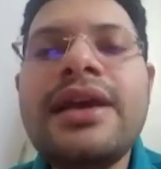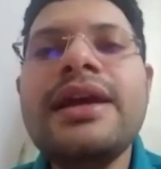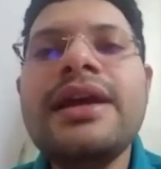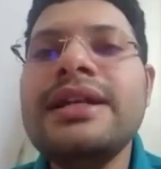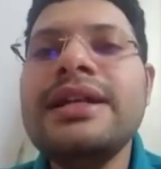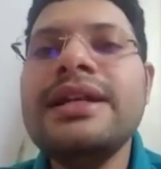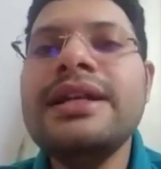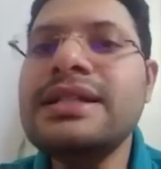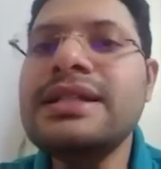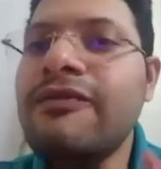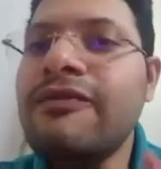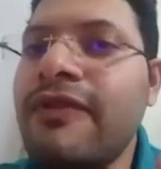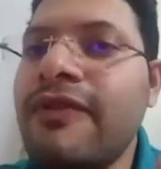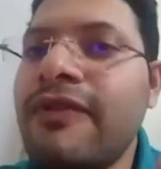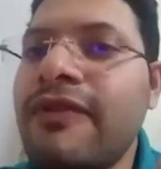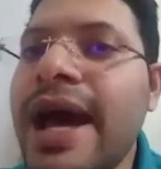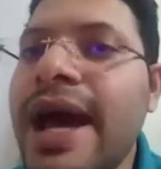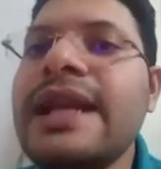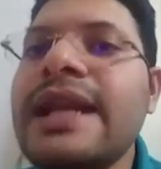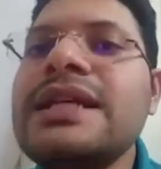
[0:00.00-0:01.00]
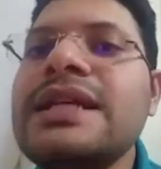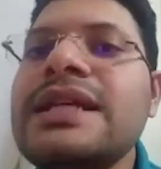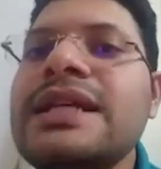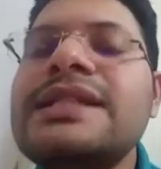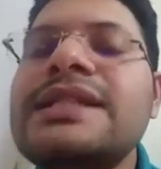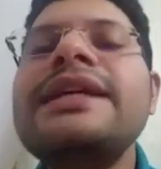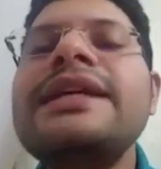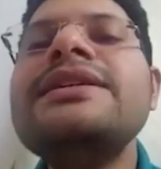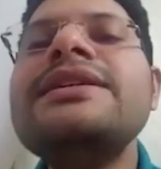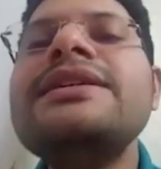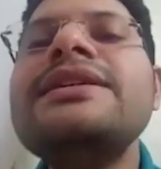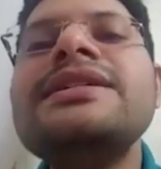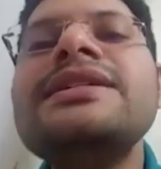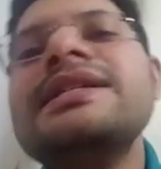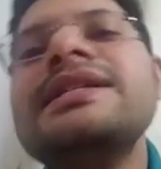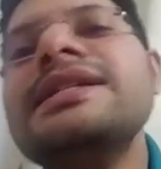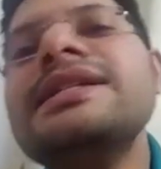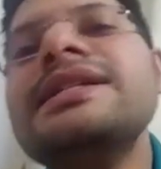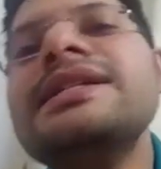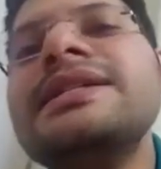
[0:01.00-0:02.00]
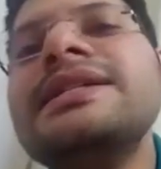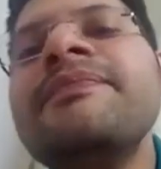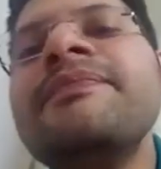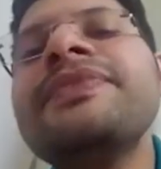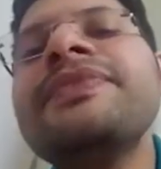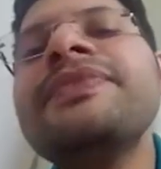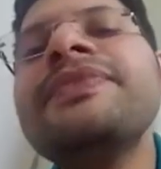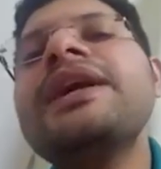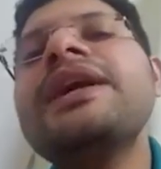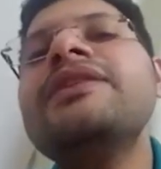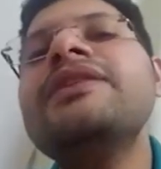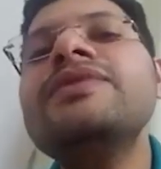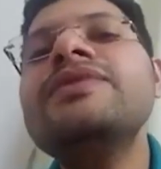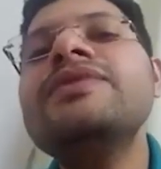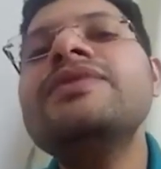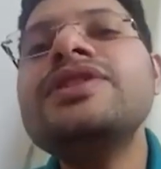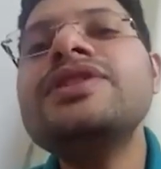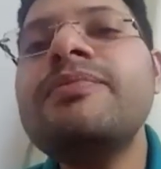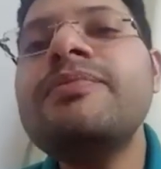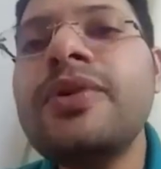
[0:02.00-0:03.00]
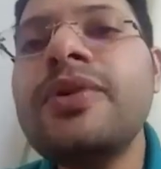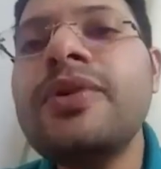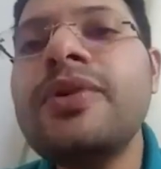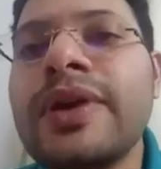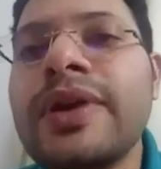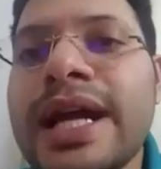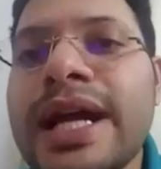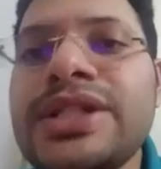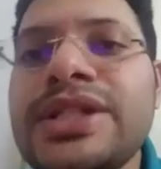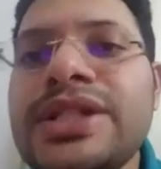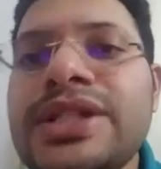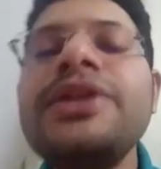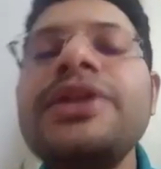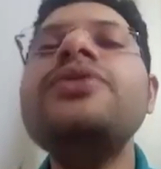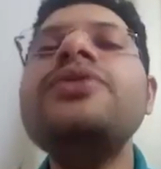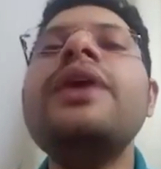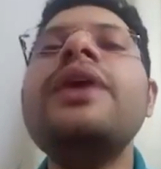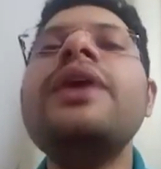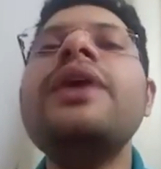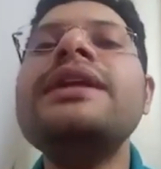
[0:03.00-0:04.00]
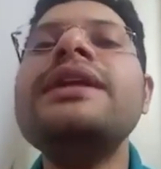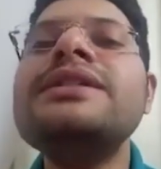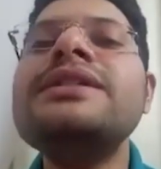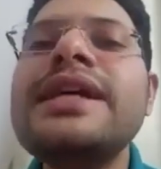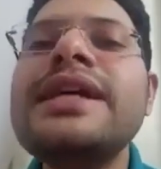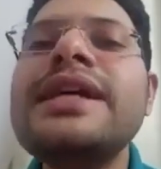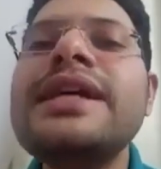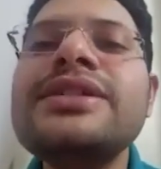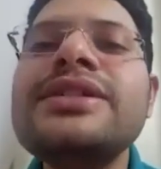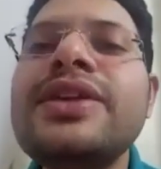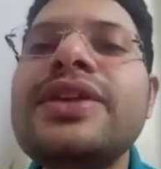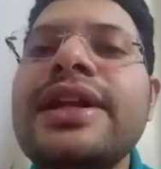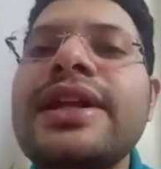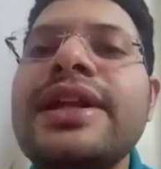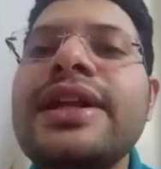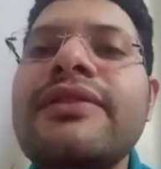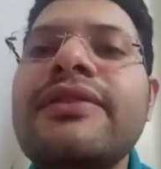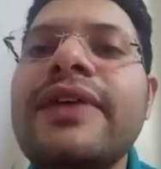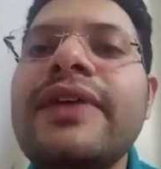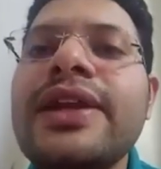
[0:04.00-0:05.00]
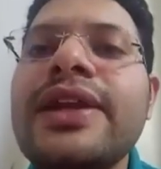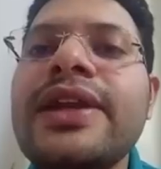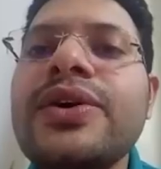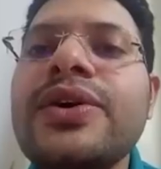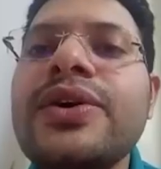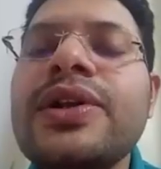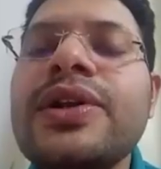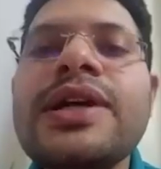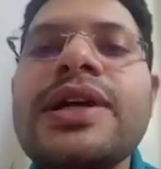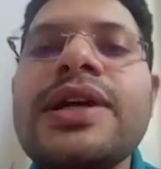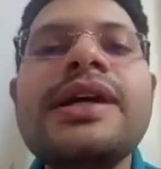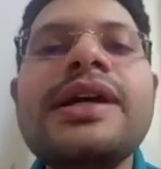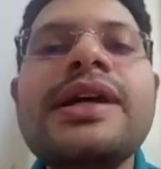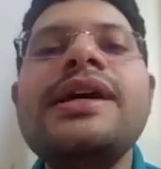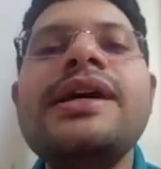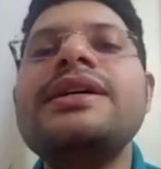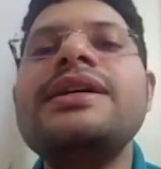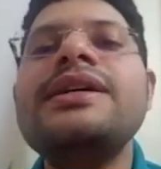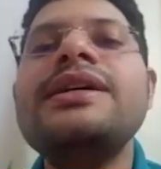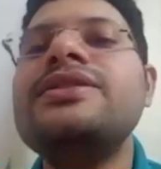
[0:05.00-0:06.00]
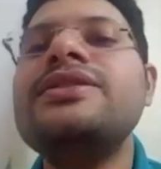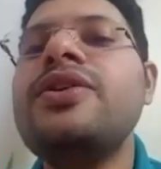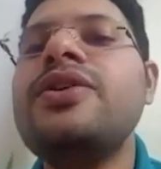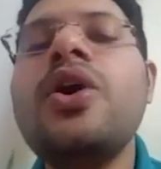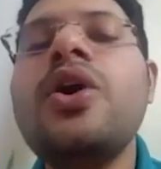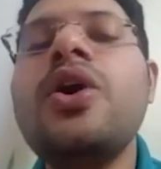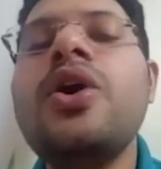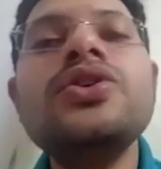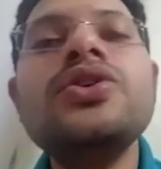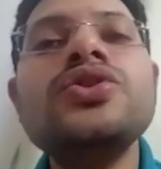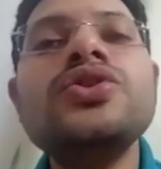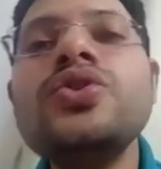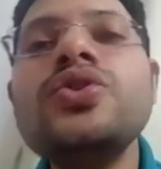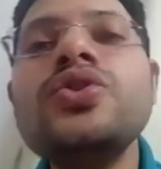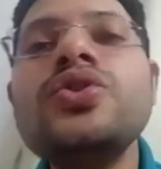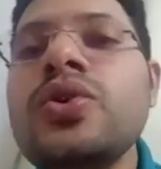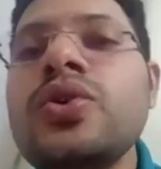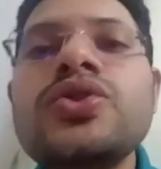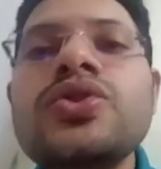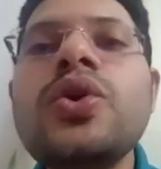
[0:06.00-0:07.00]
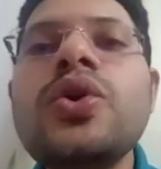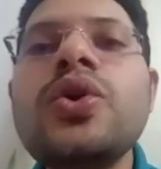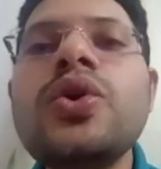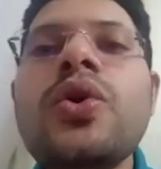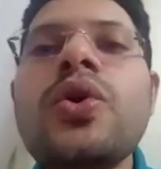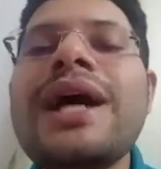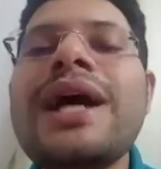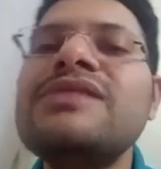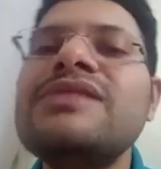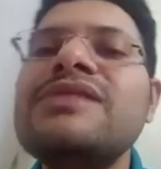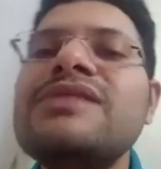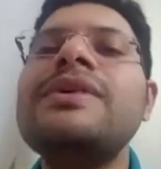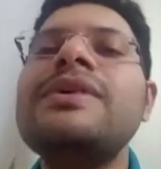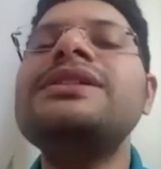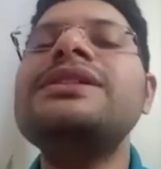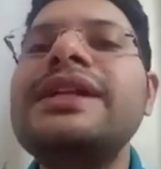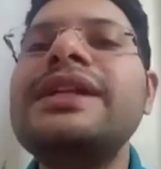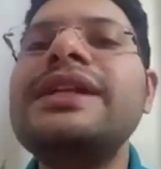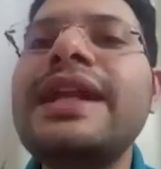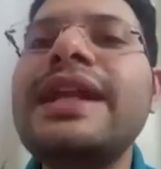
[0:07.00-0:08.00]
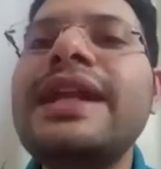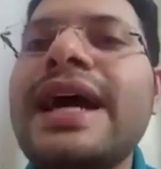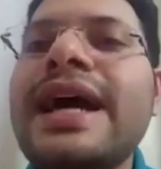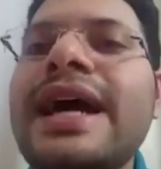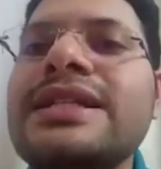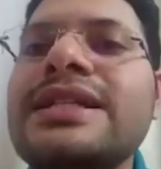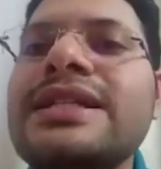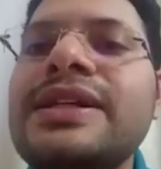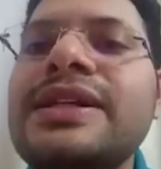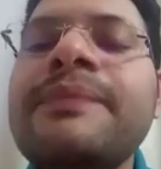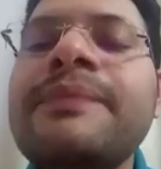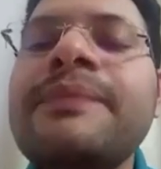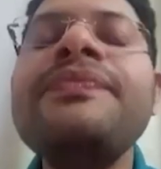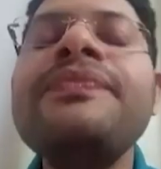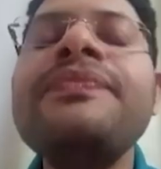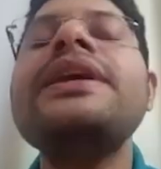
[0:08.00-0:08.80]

It is a fairly serious disease in which the progression to end stage renal failure is not so slow as mentioned in Harrison.